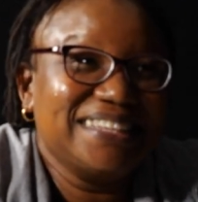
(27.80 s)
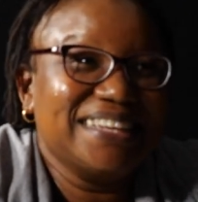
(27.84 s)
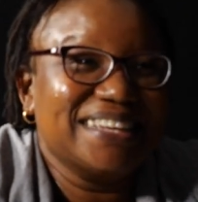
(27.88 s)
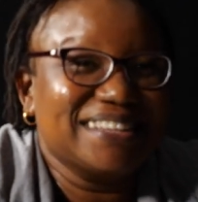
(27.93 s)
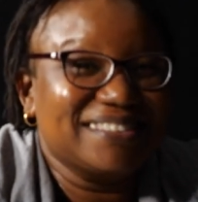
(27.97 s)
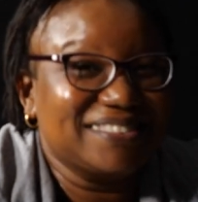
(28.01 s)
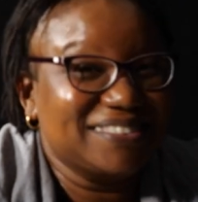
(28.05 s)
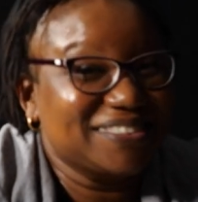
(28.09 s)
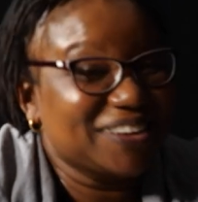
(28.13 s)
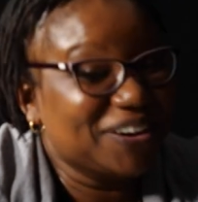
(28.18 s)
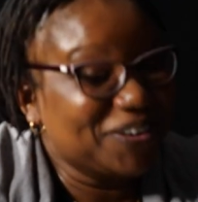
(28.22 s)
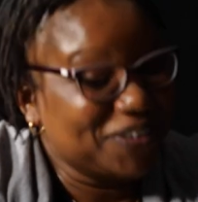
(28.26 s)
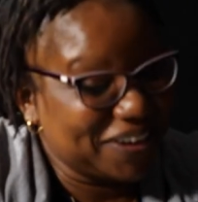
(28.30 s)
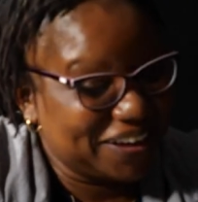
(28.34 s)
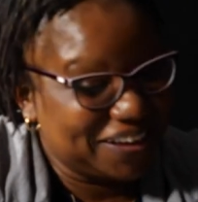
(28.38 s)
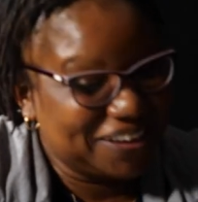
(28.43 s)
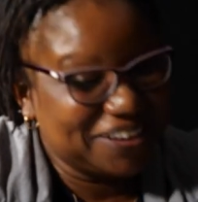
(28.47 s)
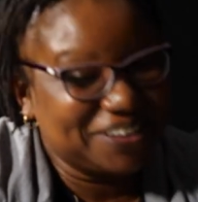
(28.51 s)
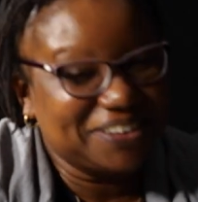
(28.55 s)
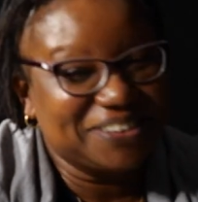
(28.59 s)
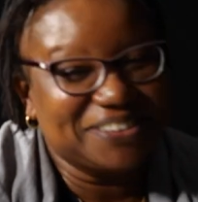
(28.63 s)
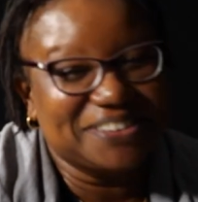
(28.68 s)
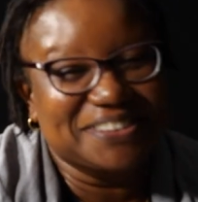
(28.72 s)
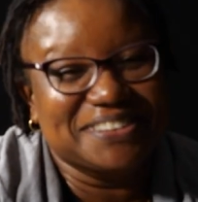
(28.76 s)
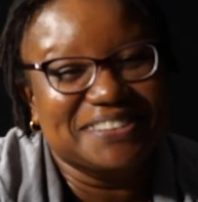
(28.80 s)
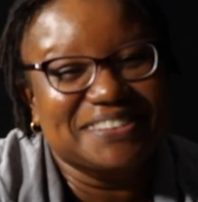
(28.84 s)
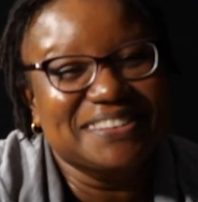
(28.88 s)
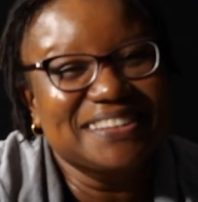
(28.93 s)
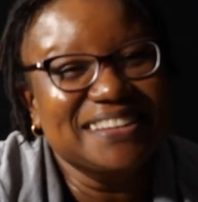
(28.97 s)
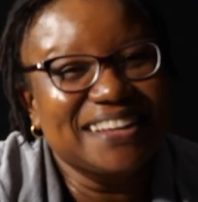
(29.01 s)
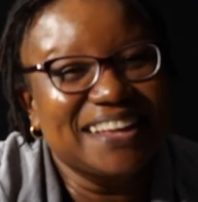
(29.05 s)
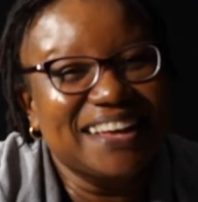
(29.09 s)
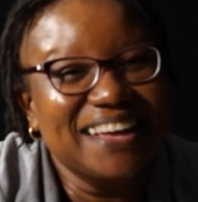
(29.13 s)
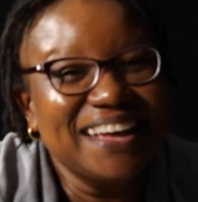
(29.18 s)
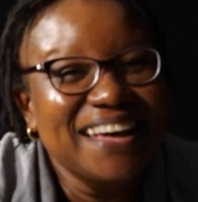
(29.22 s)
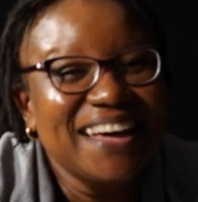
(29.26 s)
Okay. Yes. Okay,
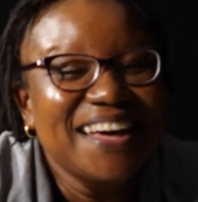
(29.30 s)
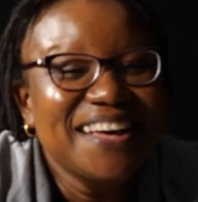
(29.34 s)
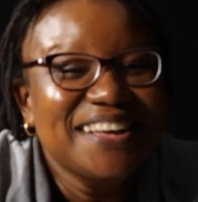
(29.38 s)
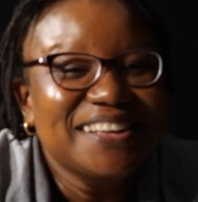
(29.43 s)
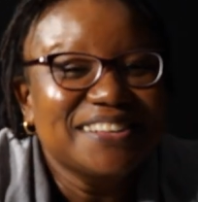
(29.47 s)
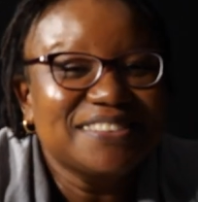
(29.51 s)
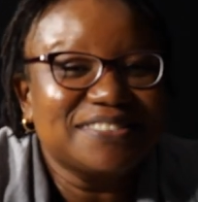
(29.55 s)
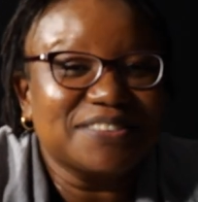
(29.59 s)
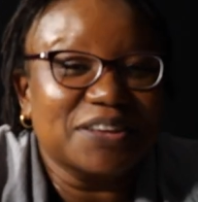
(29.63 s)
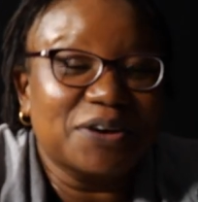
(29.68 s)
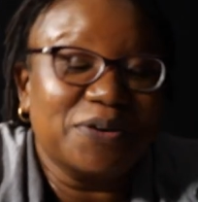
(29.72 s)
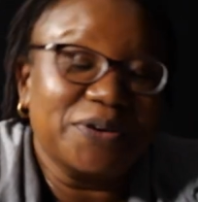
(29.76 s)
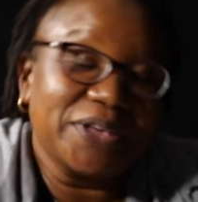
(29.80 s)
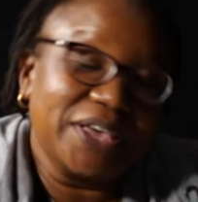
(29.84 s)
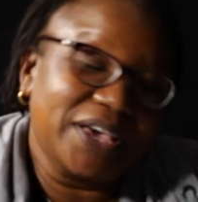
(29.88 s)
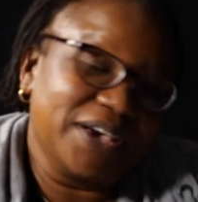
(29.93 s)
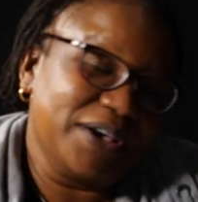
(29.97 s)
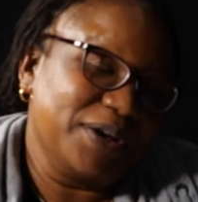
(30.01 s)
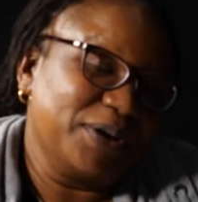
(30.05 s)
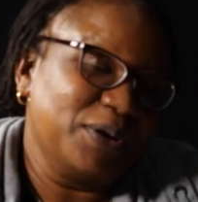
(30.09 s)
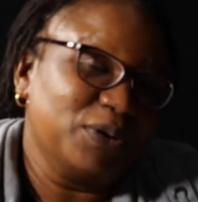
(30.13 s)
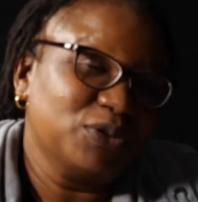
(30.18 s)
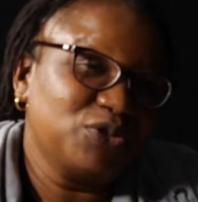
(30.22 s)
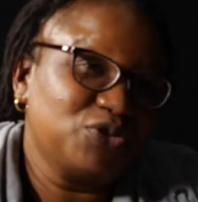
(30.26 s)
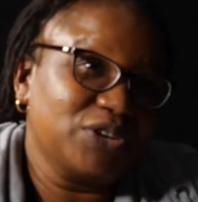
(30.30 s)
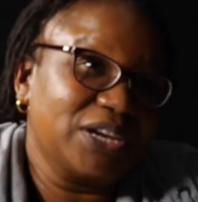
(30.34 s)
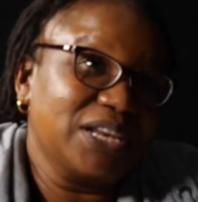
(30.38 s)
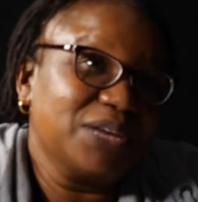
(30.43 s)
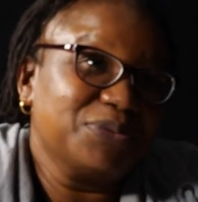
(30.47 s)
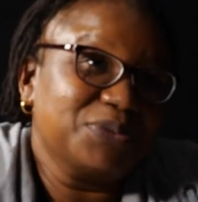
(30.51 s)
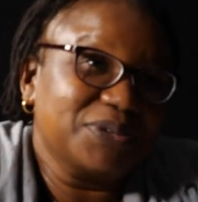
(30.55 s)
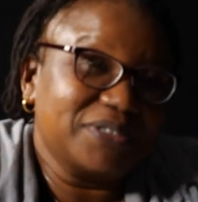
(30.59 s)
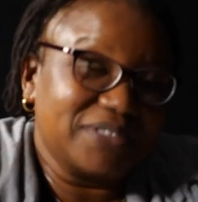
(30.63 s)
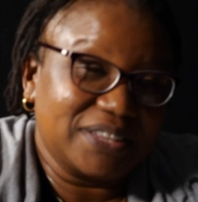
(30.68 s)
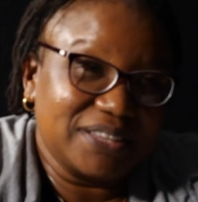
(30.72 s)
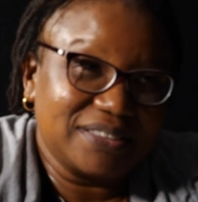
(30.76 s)
cool. So, yeah,
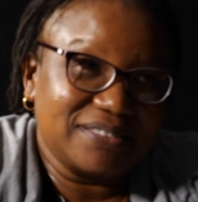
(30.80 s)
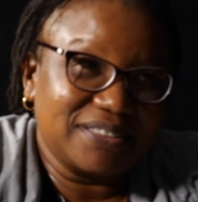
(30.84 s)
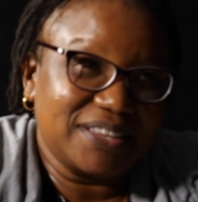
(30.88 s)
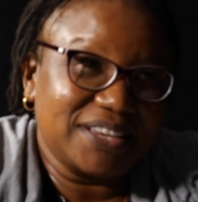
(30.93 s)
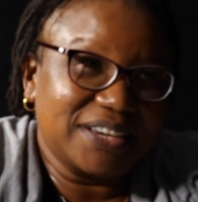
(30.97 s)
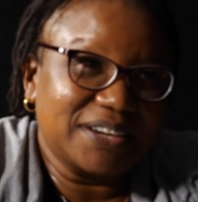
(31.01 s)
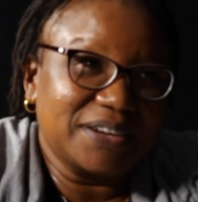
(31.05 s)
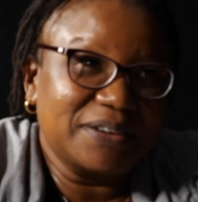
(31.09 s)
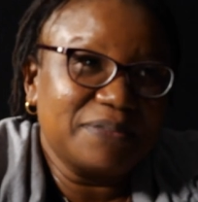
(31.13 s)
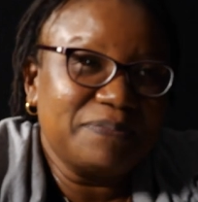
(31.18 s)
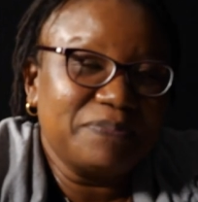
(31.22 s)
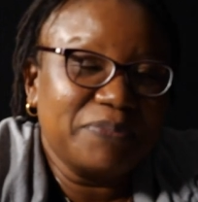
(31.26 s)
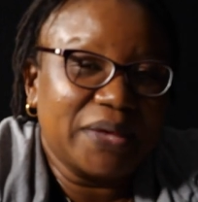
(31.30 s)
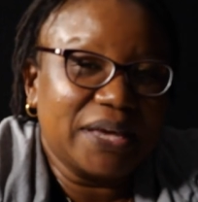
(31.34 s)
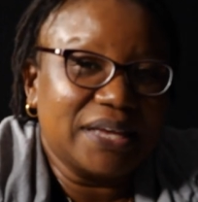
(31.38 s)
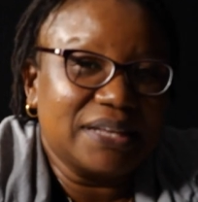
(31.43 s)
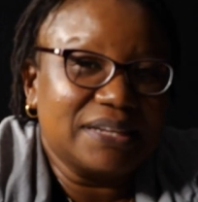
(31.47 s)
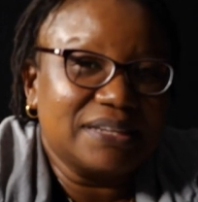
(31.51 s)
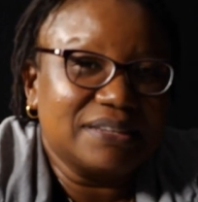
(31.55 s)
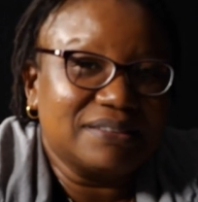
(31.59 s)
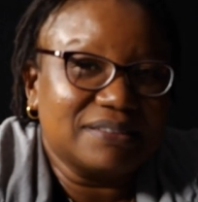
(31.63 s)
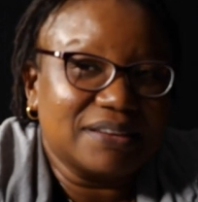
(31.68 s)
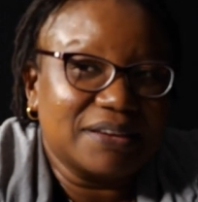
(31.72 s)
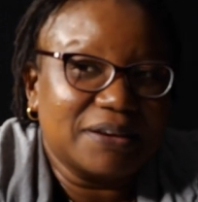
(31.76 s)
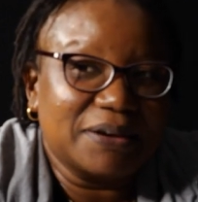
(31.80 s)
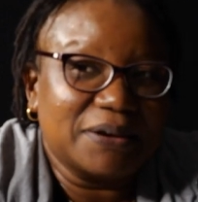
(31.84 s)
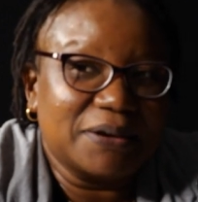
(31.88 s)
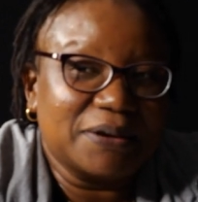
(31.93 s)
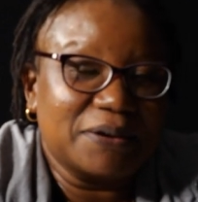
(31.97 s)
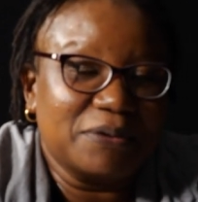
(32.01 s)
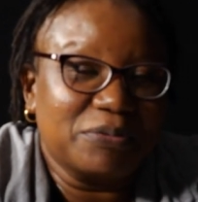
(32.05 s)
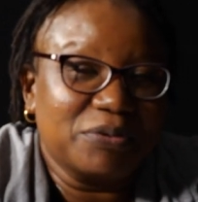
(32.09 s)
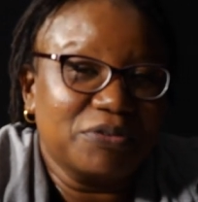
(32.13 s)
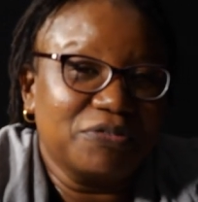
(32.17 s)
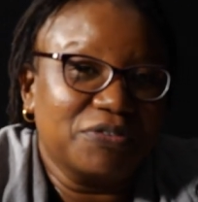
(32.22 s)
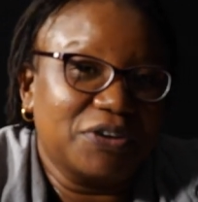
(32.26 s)
Australia was easier, and
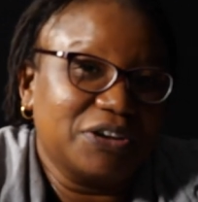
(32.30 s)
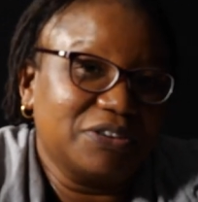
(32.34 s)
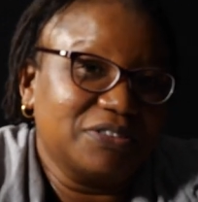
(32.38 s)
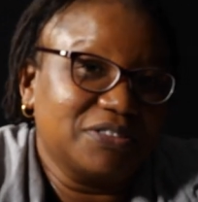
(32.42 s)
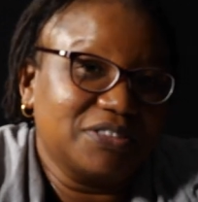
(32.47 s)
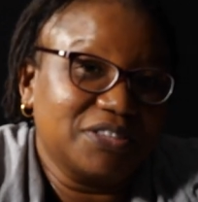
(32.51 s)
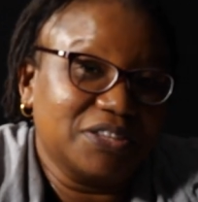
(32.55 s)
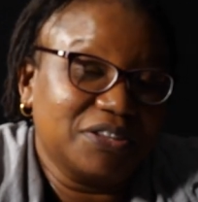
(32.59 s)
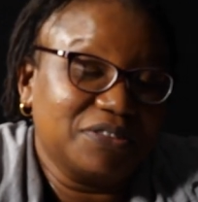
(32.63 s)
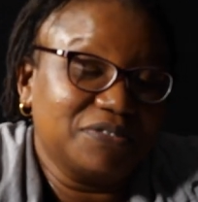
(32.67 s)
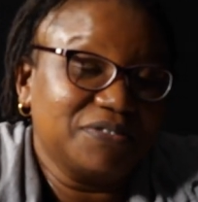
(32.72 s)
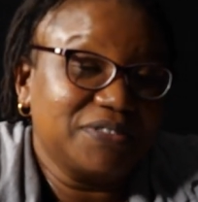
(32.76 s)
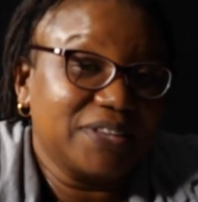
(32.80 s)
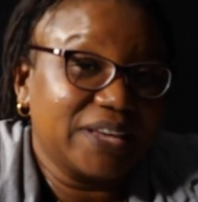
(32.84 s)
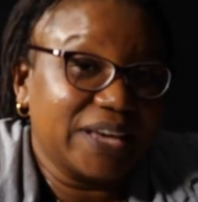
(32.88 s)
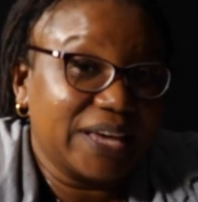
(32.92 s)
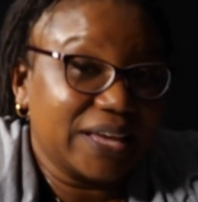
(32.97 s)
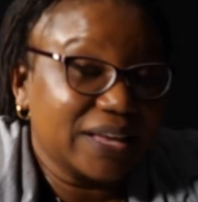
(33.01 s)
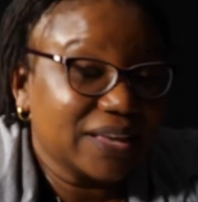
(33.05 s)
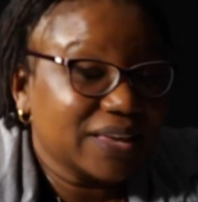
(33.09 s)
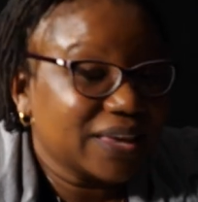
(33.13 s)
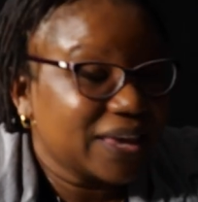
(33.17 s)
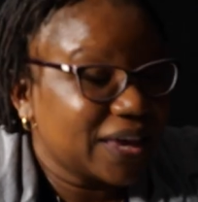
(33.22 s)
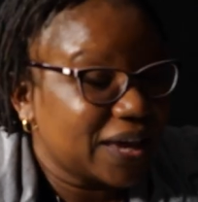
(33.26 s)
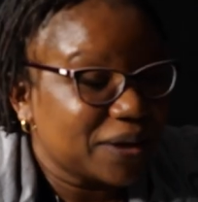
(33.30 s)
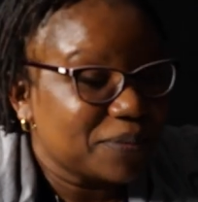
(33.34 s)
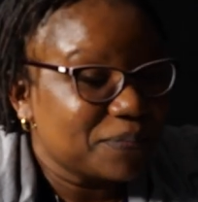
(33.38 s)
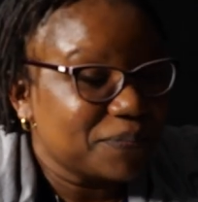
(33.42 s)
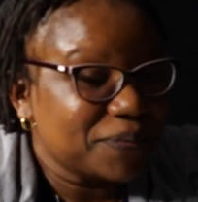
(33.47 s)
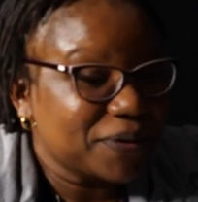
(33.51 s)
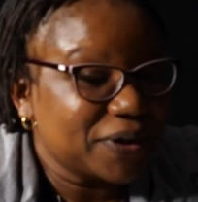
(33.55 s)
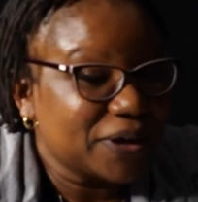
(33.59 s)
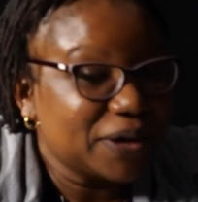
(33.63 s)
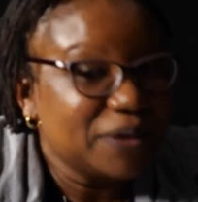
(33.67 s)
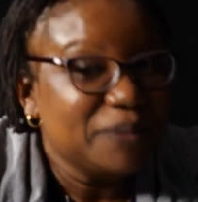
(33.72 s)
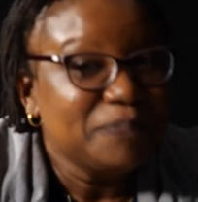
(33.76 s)
we found ourselves here in
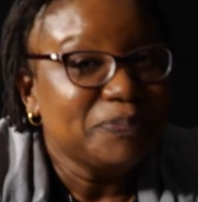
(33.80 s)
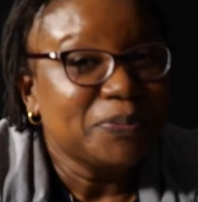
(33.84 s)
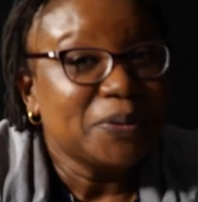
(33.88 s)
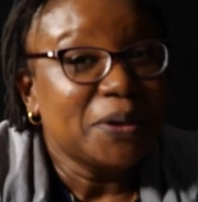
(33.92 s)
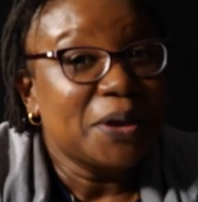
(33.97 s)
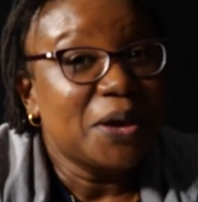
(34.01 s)
Canberra.